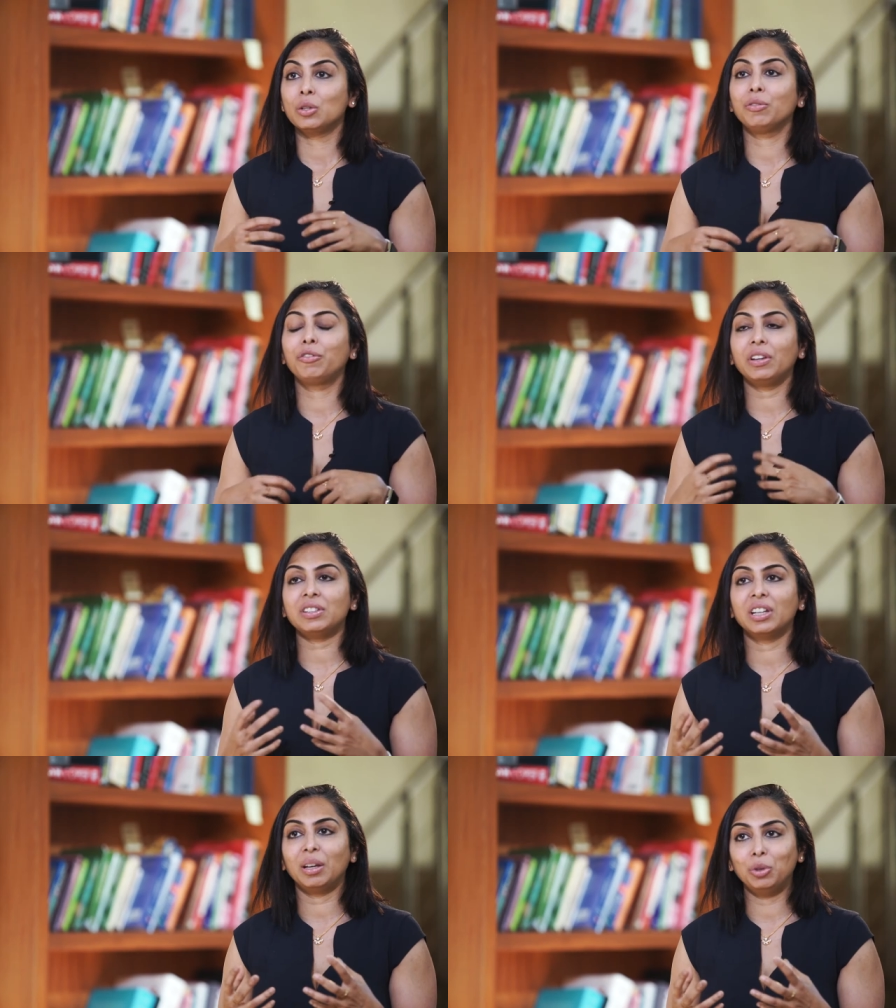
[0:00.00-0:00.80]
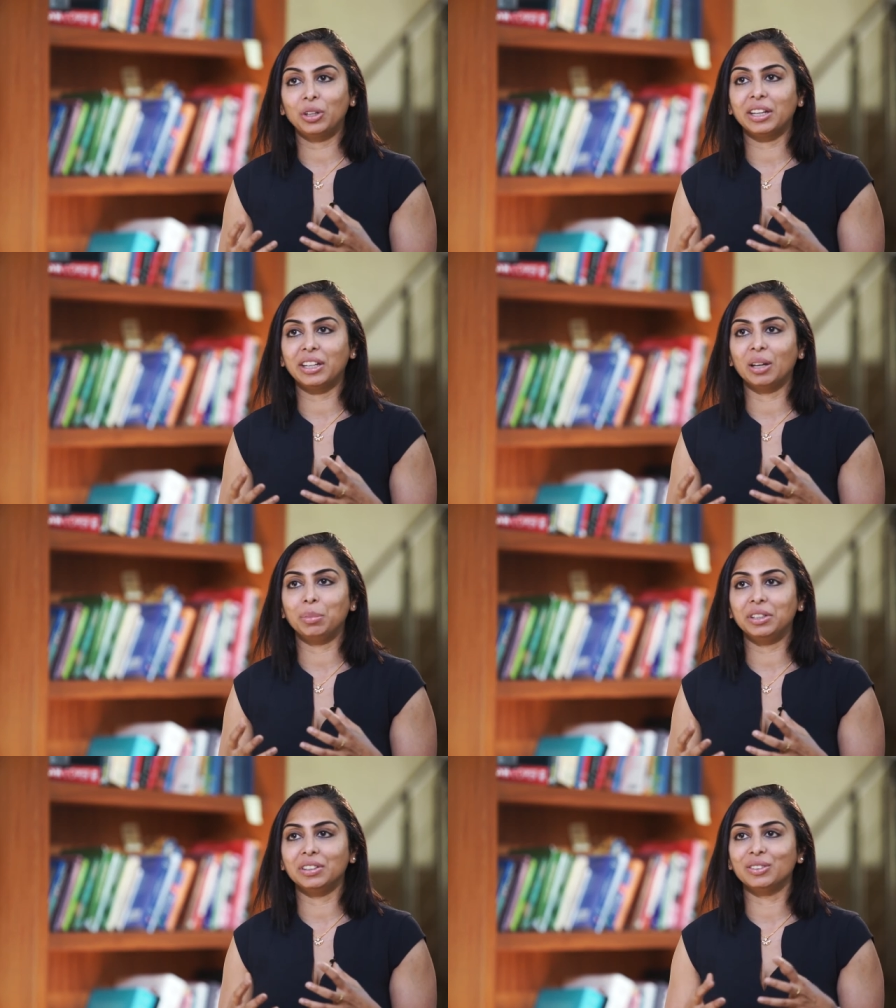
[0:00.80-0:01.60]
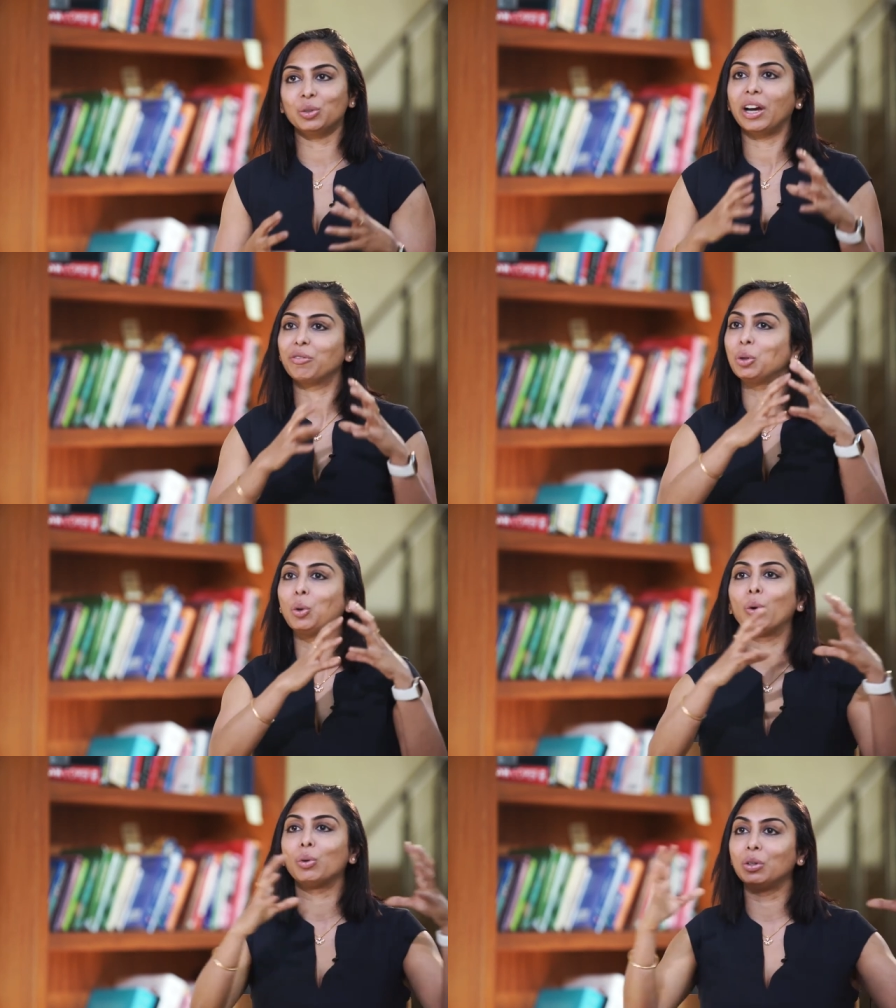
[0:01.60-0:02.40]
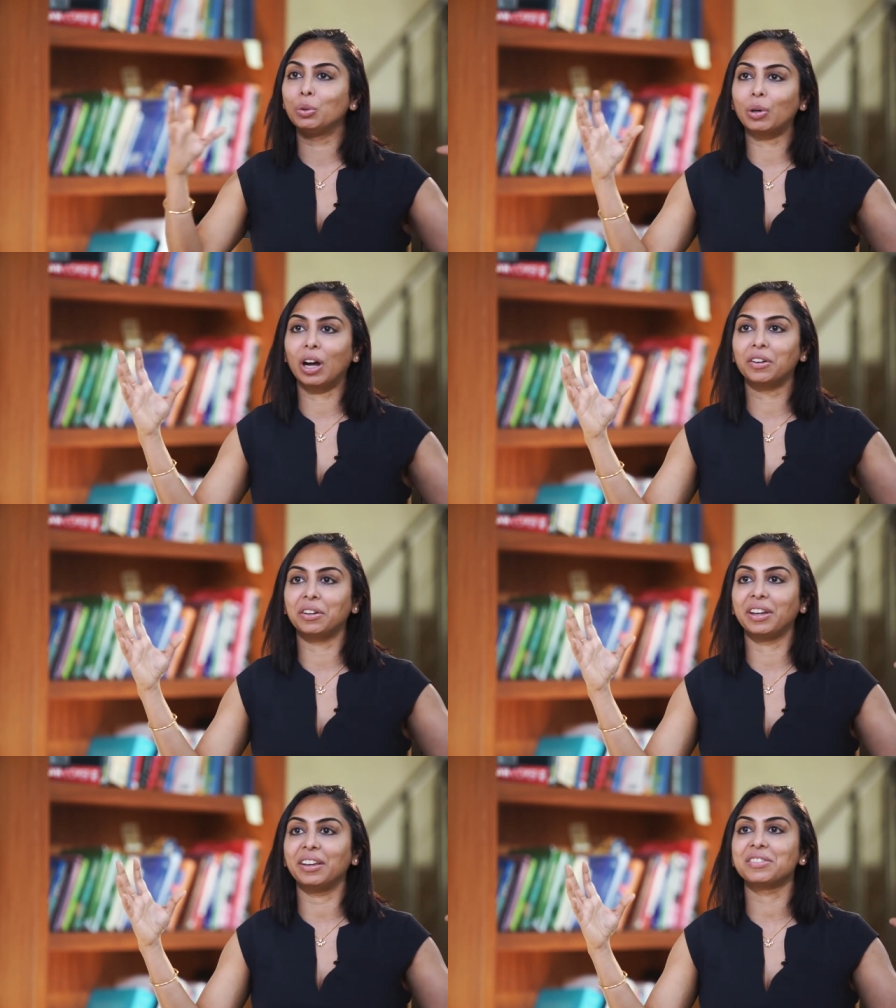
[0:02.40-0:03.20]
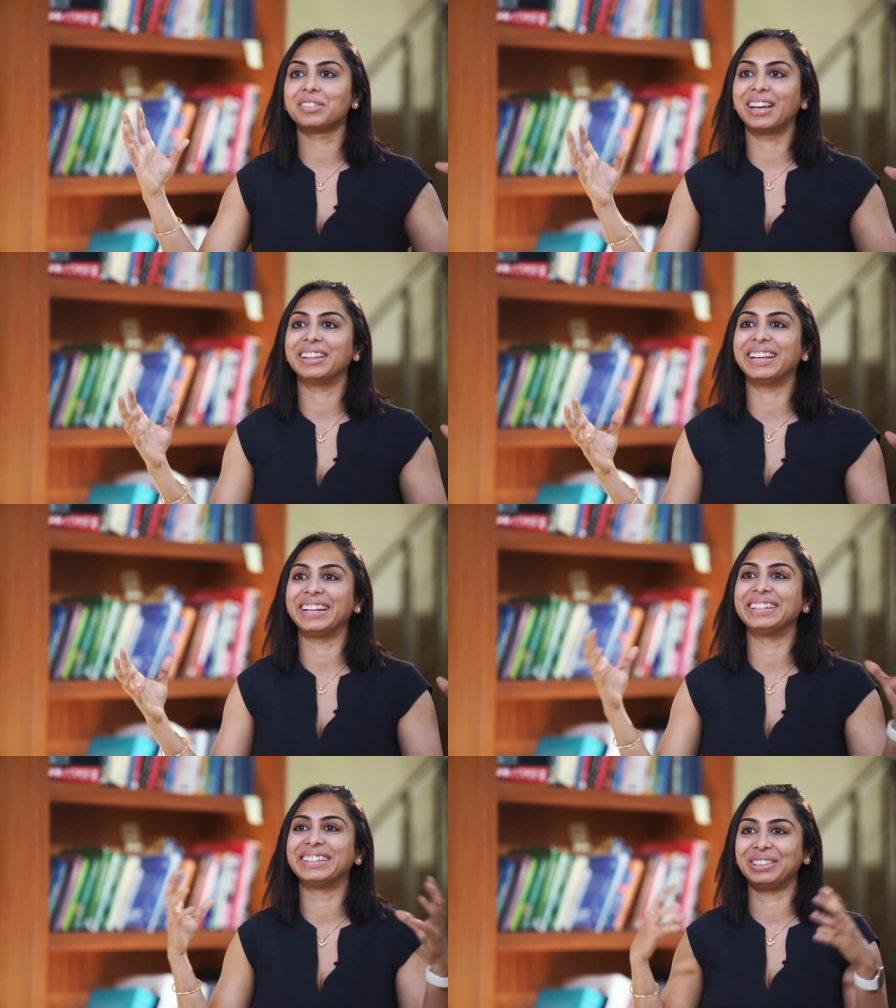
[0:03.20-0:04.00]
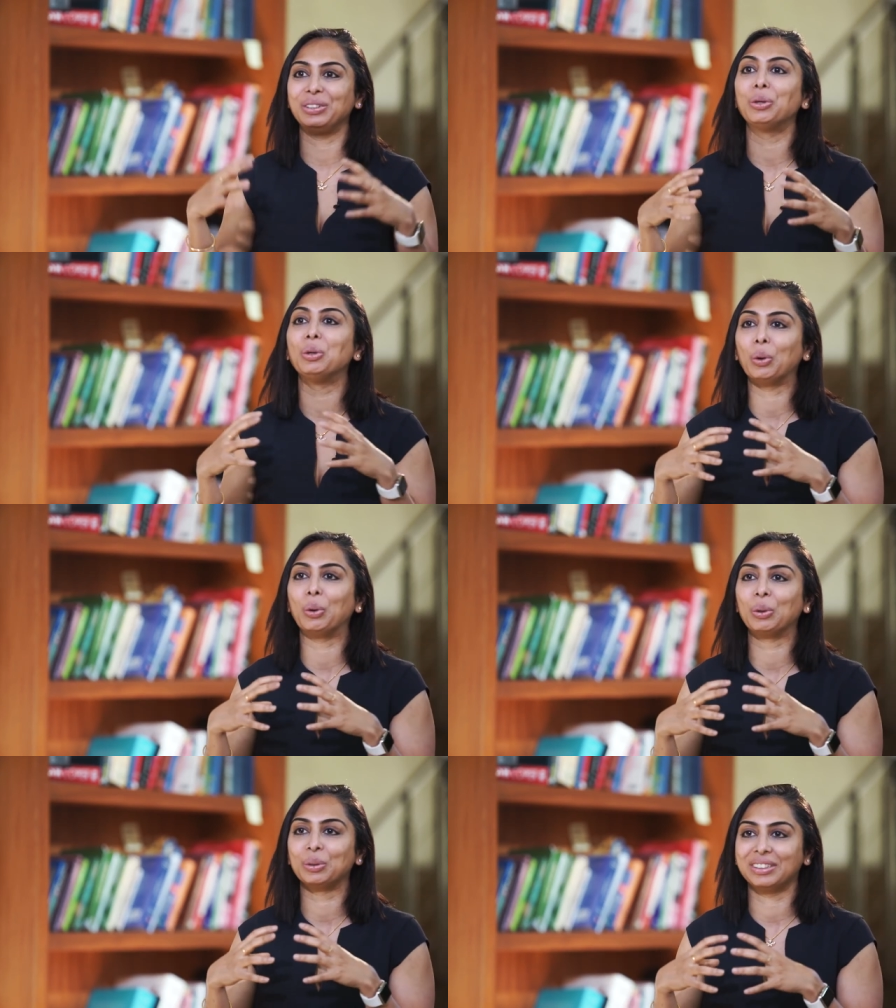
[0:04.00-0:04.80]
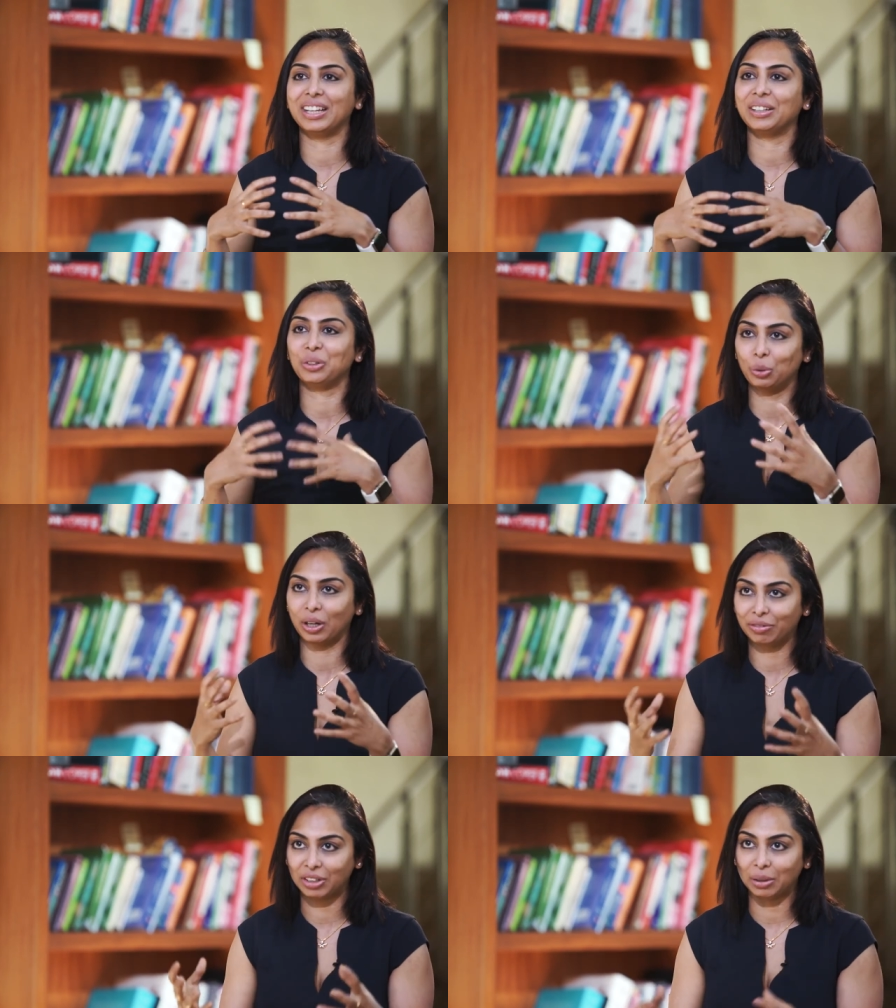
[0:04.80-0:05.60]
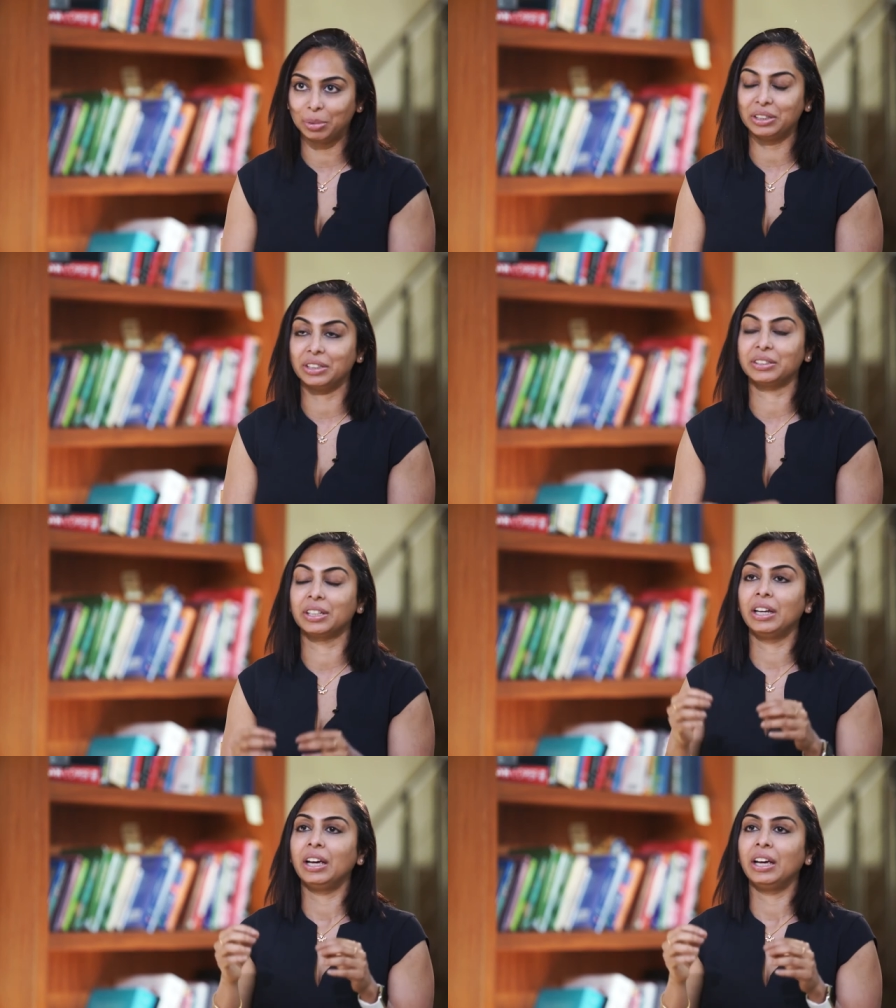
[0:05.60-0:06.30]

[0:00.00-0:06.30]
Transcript: So the first time you get diabetes, you have to go do 100 tests and then you know that you have diabetes.